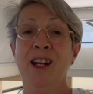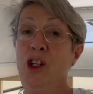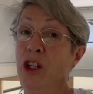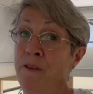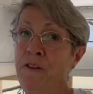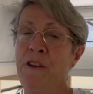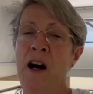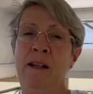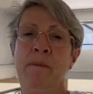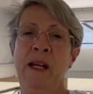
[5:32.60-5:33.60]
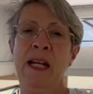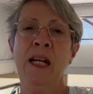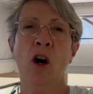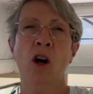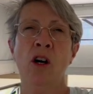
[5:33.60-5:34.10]
You can find
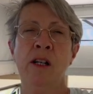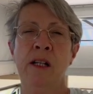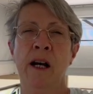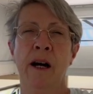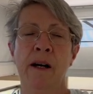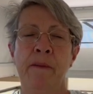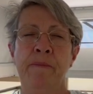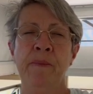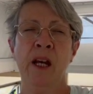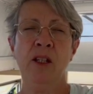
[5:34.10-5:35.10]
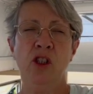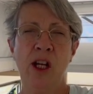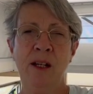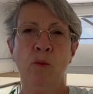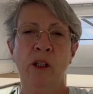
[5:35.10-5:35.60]
me on
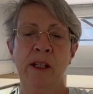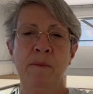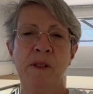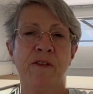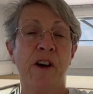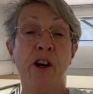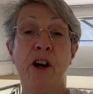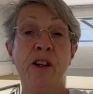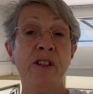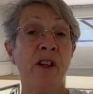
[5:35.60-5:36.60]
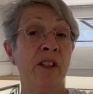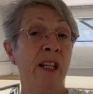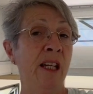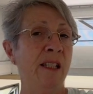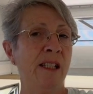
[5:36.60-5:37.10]
Jen Williams Photos on
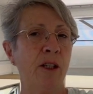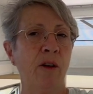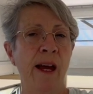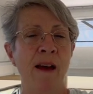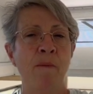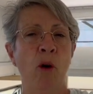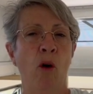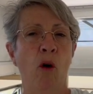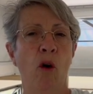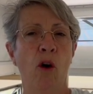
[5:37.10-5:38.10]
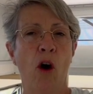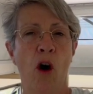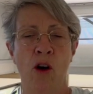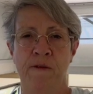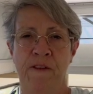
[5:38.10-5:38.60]
Instagram or
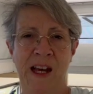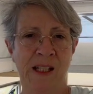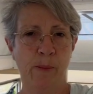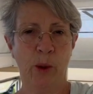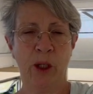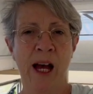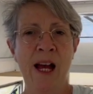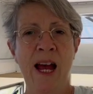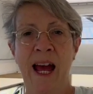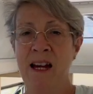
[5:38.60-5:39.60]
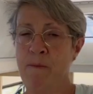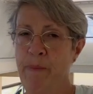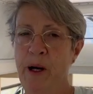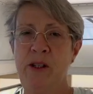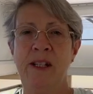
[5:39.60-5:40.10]
on Facebook, and I'm
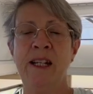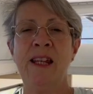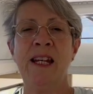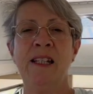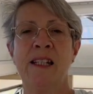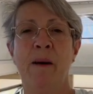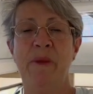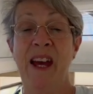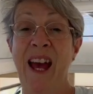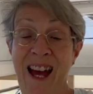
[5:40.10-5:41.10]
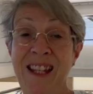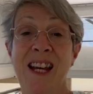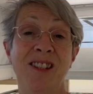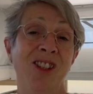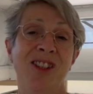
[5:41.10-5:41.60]
posting things up there. And
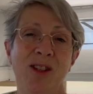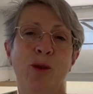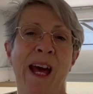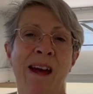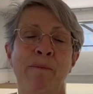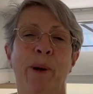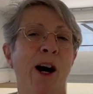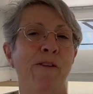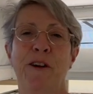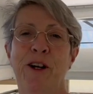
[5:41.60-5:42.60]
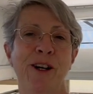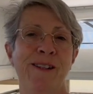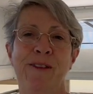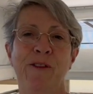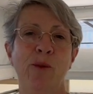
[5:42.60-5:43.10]
yes, you still can buy
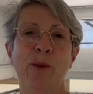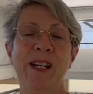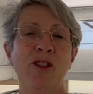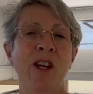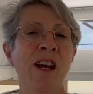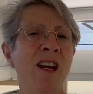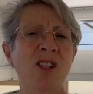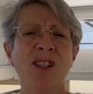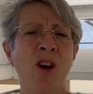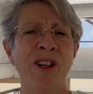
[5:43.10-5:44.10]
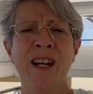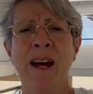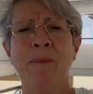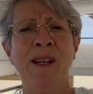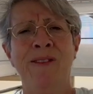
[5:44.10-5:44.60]
photos if you wish. Just
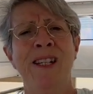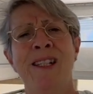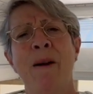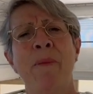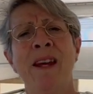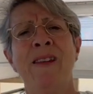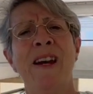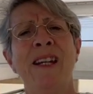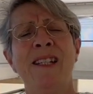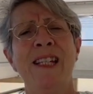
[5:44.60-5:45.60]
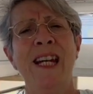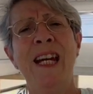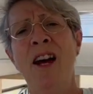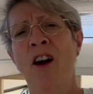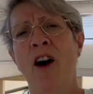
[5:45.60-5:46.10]
contact me if there's something that you
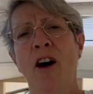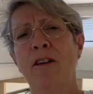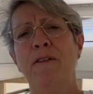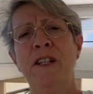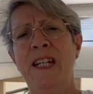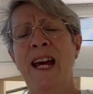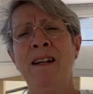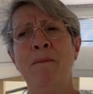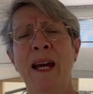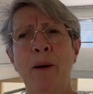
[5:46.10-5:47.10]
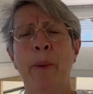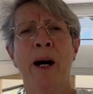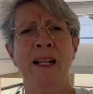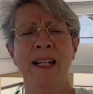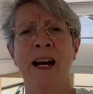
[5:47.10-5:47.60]
see. I offer 10
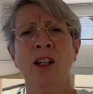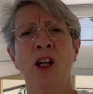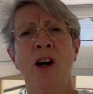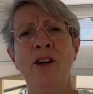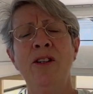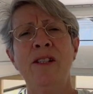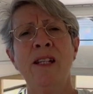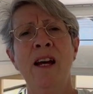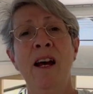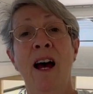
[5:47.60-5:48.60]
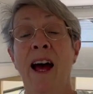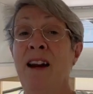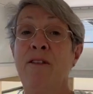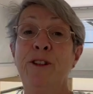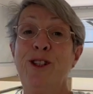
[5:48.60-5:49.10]
megabyte downloads, and
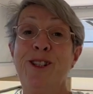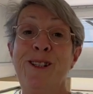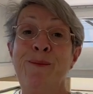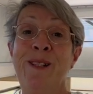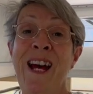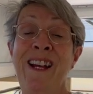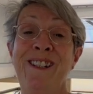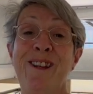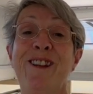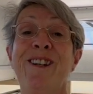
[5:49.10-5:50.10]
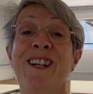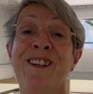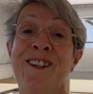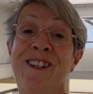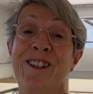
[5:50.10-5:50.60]
I've reduced them down to
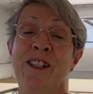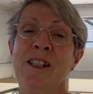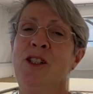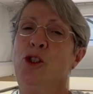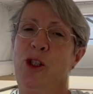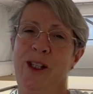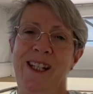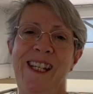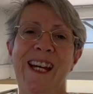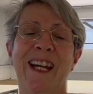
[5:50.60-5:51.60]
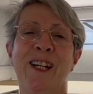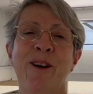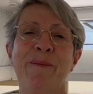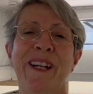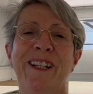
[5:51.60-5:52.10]
$39 due to the
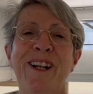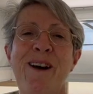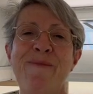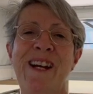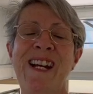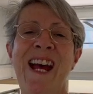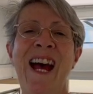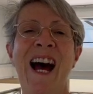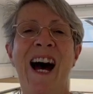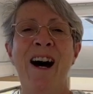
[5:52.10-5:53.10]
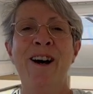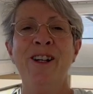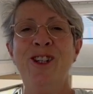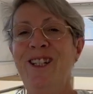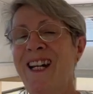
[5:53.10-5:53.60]
economic climate.
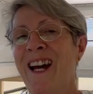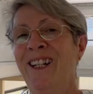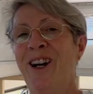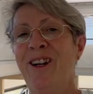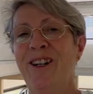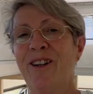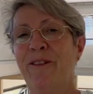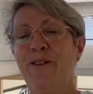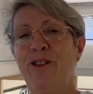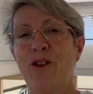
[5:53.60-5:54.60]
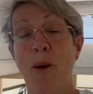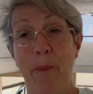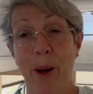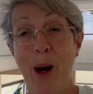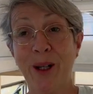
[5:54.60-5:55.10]
You download it off
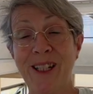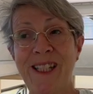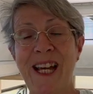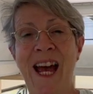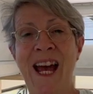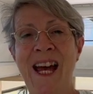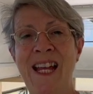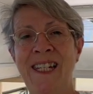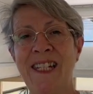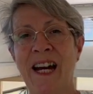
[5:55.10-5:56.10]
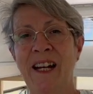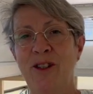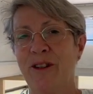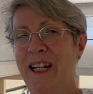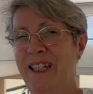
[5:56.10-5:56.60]
Dropbox and
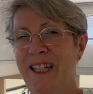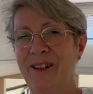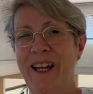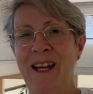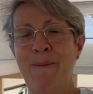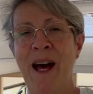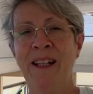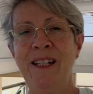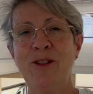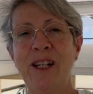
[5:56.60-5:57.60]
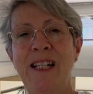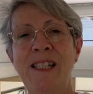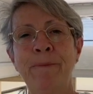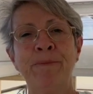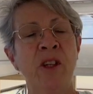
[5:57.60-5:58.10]
direct to your email
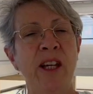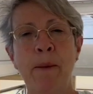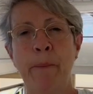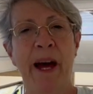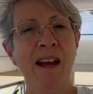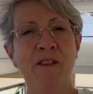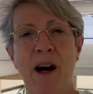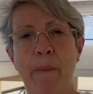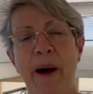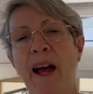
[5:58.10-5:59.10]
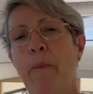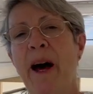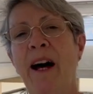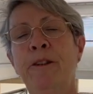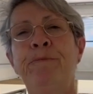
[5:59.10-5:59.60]
address. You can pay via
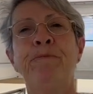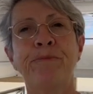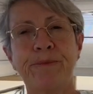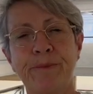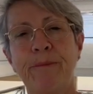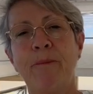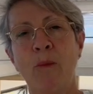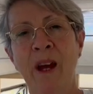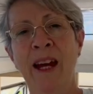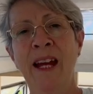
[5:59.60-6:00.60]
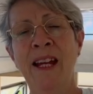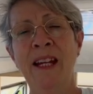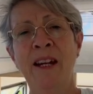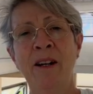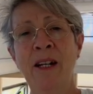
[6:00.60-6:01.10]
PayPal.
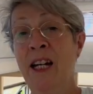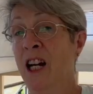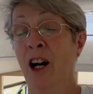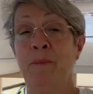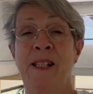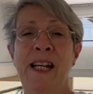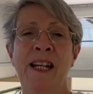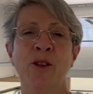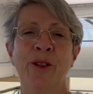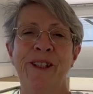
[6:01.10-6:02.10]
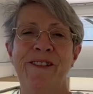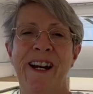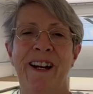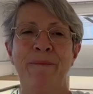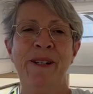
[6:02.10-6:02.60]
And I'm setting all of that up